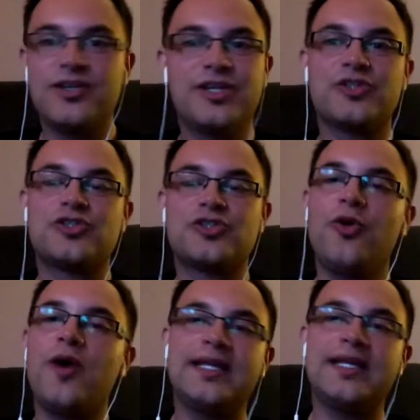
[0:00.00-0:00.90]

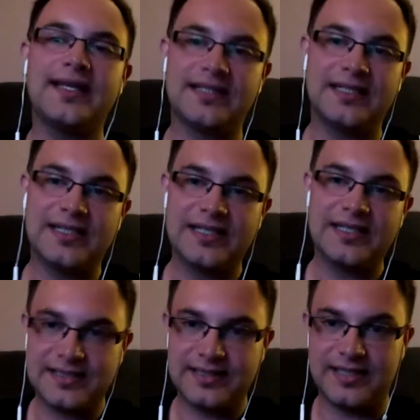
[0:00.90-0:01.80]
There's no
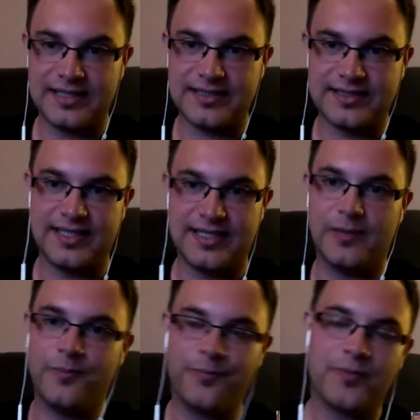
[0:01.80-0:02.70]
identity to this
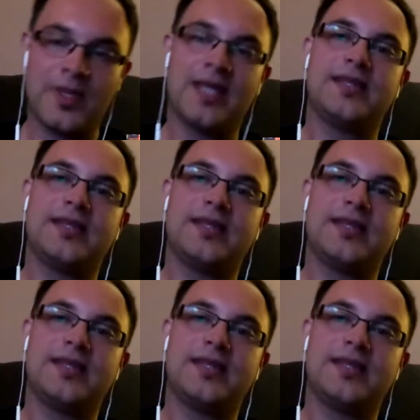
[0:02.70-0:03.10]
team.